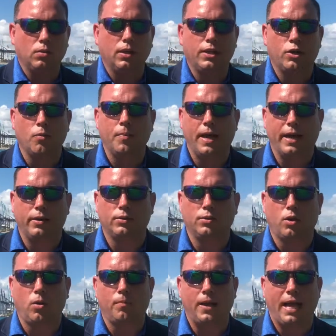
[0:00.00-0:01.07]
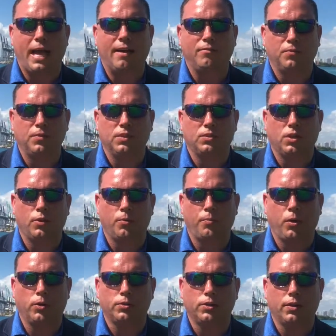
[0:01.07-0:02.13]
legal matters on behalf of this other
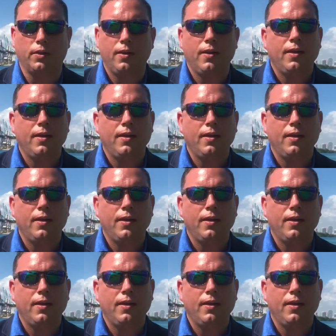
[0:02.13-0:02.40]
person.